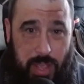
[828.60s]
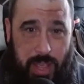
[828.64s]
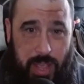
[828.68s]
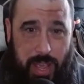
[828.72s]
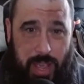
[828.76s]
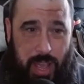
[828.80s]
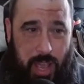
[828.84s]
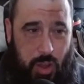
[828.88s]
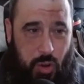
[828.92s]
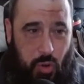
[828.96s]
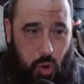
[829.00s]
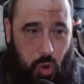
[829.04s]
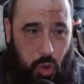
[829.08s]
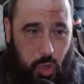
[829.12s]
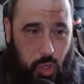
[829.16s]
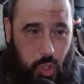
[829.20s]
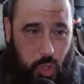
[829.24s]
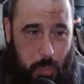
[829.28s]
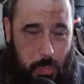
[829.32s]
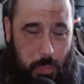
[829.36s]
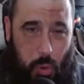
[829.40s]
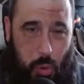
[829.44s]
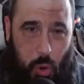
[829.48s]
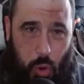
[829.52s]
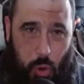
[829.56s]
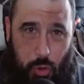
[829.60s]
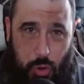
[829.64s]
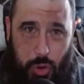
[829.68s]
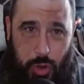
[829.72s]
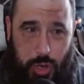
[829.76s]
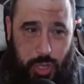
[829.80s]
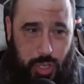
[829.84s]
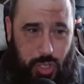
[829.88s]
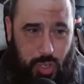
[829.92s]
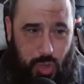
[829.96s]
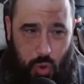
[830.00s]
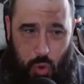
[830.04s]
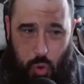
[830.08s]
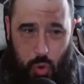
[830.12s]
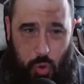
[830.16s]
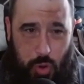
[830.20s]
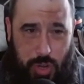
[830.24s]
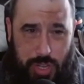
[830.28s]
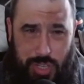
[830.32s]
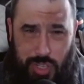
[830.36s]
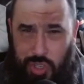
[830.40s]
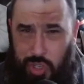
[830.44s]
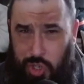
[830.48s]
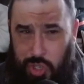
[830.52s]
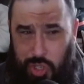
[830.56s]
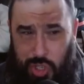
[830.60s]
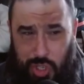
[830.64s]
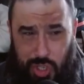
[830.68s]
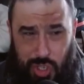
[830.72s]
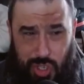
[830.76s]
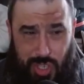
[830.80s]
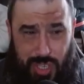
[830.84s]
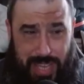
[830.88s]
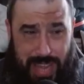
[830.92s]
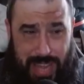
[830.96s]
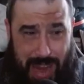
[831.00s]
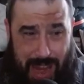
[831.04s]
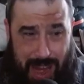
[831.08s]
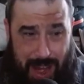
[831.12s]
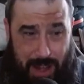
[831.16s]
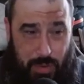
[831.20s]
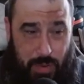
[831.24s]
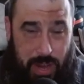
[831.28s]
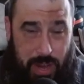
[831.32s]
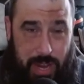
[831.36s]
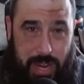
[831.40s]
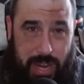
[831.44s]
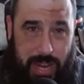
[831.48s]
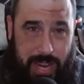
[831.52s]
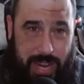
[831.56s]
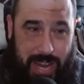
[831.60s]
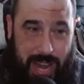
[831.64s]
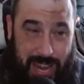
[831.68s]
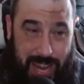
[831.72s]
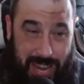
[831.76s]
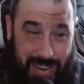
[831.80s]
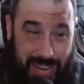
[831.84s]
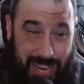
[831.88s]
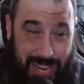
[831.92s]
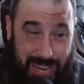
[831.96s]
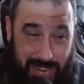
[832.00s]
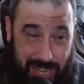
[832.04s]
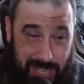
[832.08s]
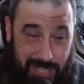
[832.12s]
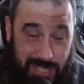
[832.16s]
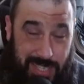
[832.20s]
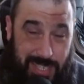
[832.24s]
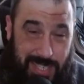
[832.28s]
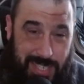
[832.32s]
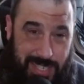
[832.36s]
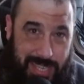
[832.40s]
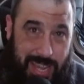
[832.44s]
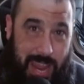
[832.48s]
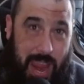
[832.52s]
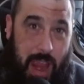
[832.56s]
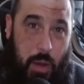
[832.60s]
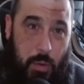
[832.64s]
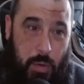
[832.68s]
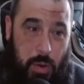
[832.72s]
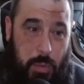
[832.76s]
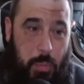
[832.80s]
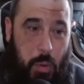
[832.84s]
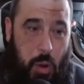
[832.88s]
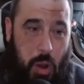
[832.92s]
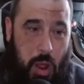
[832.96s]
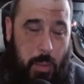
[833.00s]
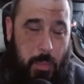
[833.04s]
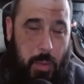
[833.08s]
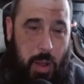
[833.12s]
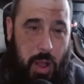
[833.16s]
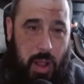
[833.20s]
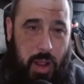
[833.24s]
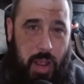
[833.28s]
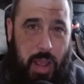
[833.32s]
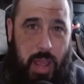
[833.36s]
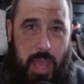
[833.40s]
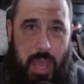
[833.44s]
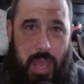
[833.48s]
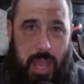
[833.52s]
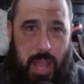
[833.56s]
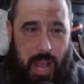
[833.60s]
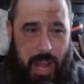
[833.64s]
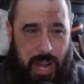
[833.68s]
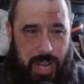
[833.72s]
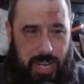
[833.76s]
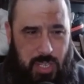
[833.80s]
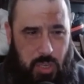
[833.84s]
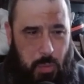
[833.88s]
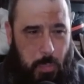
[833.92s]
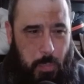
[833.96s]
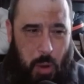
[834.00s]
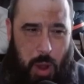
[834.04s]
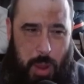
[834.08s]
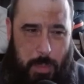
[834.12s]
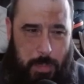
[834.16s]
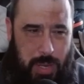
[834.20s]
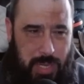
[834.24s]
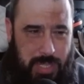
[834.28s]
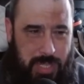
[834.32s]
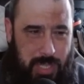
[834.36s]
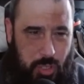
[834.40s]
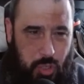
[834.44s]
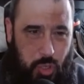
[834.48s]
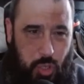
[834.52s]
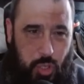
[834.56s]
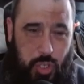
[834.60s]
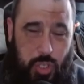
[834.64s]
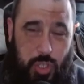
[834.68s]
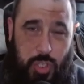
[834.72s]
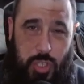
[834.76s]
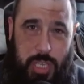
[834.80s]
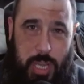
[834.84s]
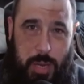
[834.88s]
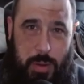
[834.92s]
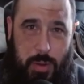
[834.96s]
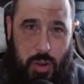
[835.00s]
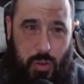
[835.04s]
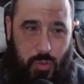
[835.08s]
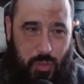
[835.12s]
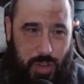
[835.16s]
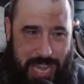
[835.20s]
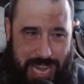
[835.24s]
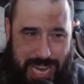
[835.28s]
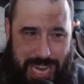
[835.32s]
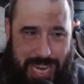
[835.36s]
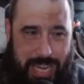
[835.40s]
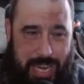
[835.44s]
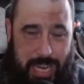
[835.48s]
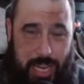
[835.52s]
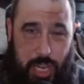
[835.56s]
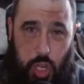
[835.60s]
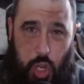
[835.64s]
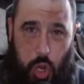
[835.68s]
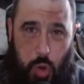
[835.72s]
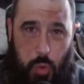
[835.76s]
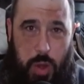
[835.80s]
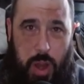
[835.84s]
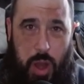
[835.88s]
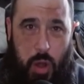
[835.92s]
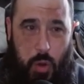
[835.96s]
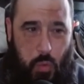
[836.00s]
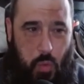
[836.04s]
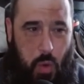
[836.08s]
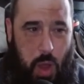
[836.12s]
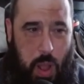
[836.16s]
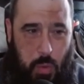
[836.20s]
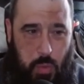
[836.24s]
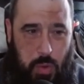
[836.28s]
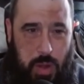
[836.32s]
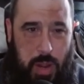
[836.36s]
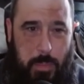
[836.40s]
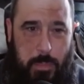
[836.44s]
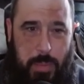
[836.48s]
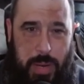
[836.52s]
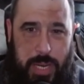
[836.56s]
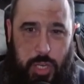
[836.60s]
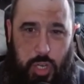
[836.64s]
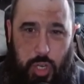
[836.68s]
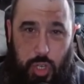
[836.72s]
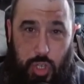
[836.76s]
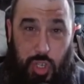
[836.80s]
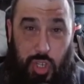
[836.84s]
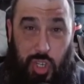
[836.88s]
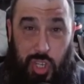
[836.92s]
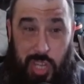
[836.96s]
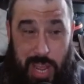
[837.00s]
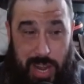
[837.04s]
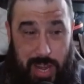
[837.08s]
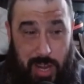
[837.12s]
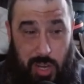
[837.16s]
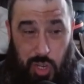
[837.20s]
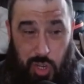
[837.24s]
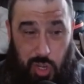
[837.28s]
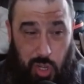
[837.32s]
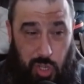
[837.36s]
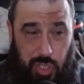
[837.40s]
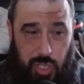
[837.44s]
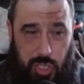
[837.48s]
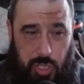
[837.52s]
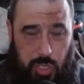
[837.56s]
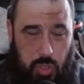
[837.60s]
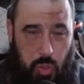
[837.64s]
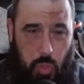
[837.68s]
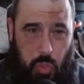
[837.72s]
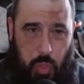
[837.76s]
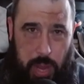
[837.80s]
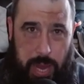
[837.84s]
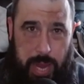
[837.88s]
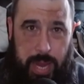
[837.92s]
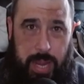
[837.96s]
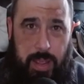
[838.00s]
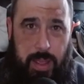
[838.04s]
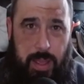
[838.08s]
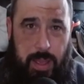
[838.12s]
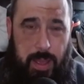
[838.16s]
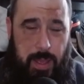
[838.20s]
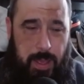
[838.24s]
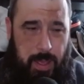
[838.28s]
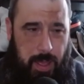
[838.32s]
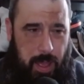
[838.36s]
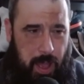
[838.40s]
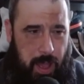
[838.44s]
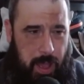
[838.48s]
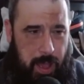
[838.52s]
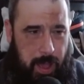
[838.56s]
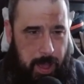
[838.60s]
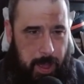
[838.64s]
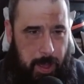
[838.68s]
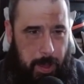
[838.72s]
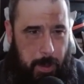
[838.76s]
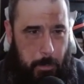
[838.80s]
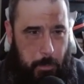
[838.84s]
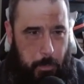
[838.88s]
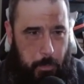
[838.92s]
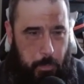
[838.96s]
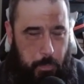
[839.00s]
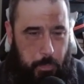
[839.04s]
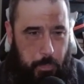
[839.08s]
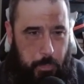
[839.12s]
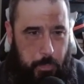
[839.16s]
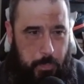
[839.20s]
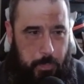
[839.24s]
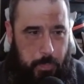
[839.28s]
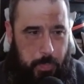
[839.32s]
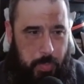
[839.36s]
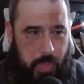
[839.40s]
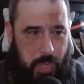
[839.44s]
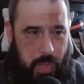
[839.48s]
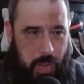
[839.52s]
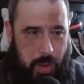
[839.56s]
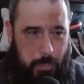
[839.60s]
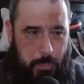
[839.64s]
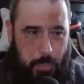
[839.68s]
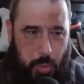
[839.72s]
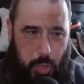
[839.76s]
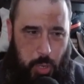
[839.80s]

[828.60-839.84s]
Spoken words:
across the board on his own is just scary. He is a scary Primarch, and he's a Primarch that doesn't seem to need a unit around him. He just kind of does his thing. But